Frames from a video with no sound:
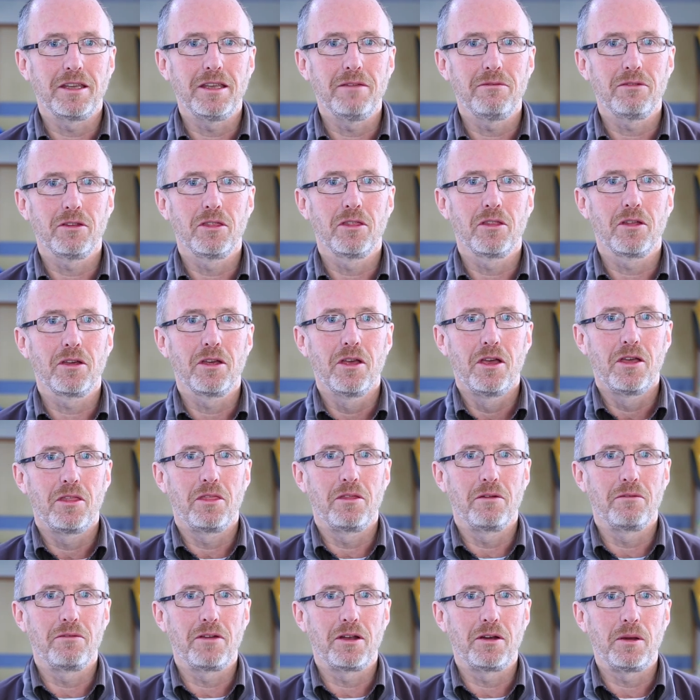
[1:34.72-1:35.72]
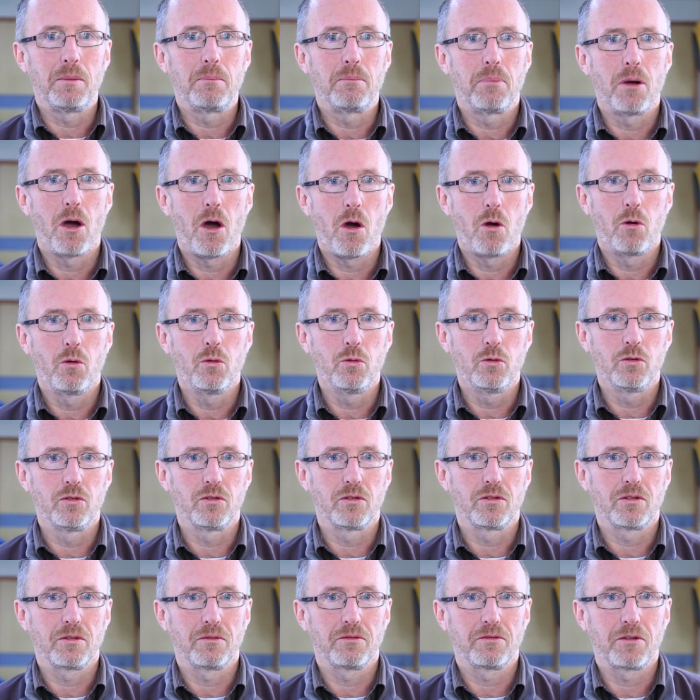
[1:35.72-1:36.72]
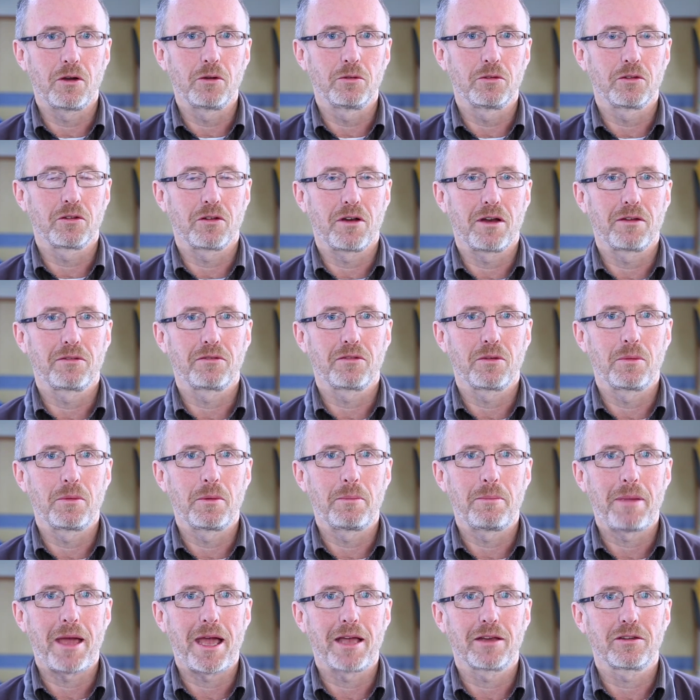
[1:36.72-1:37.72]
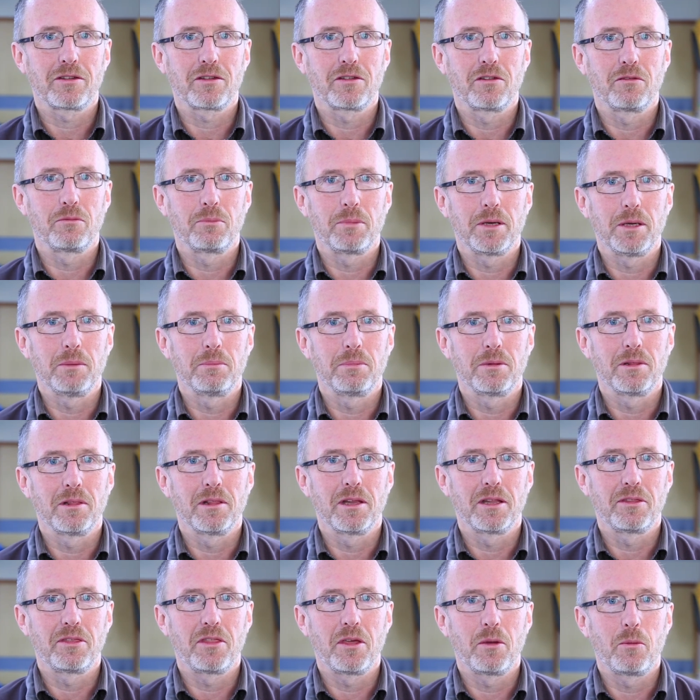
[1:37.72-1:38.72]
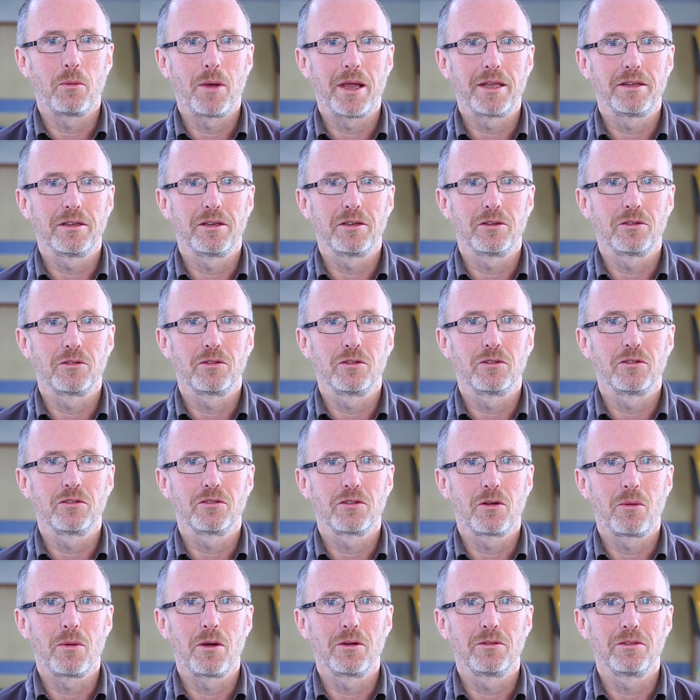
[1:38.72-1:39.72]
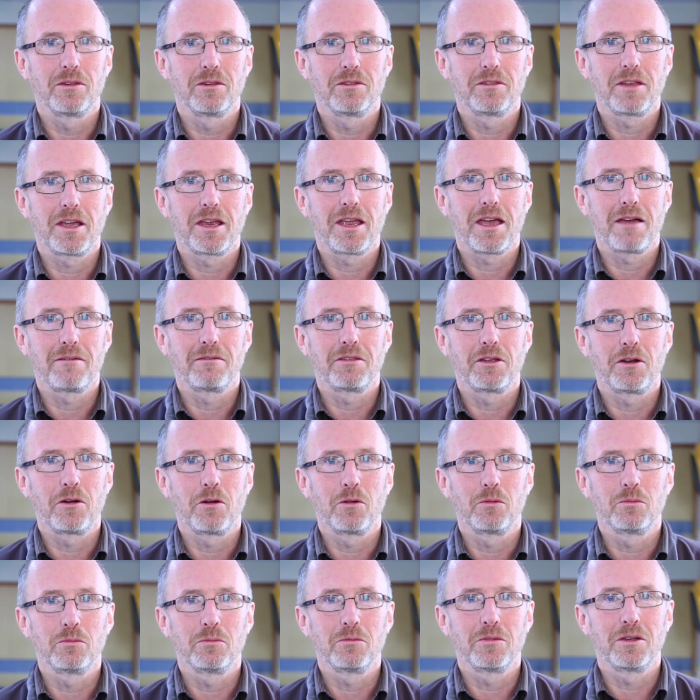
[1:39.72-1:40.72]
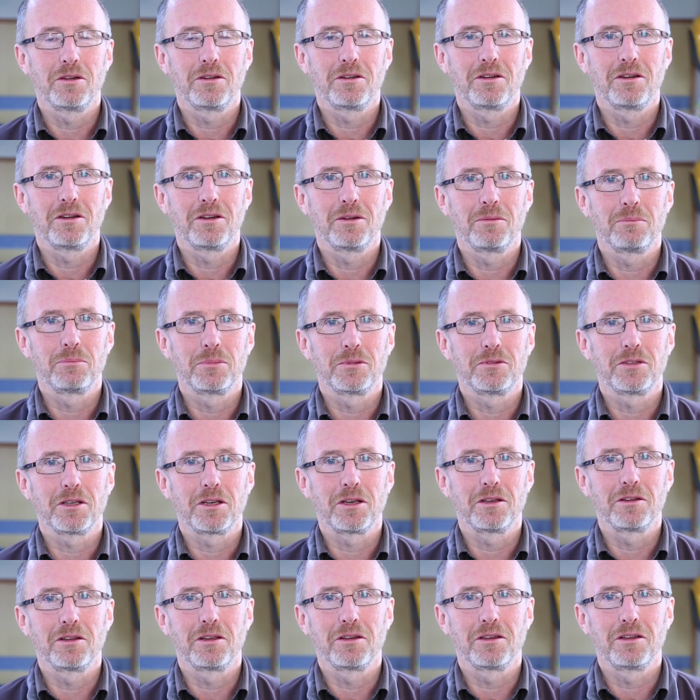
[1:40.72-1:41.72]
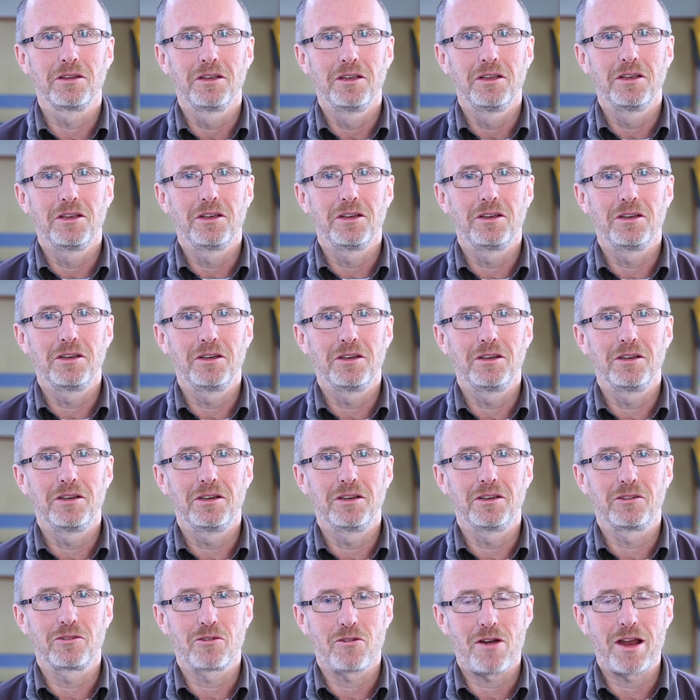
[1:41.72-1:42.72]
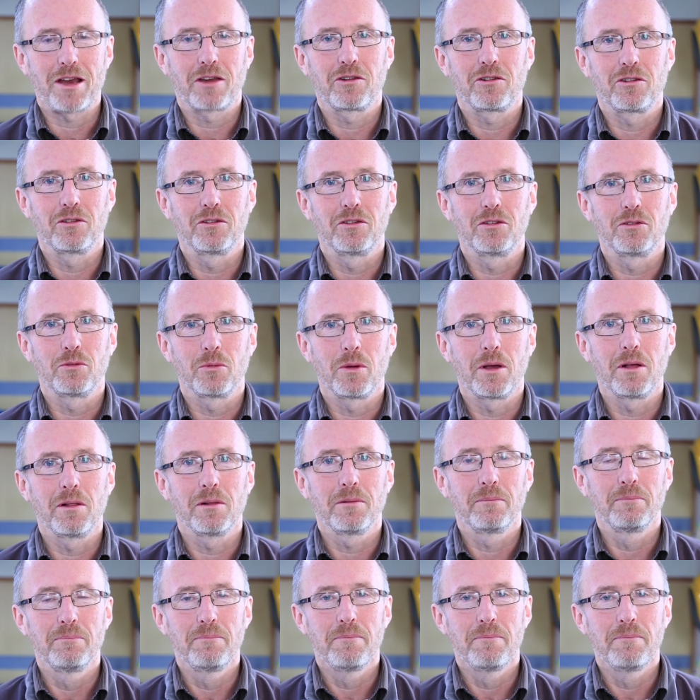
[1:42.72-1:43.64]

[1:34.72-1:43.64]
even the, the very posed photographs from the past of people at their weddings and so on, they have their own uh, particular attraction as well.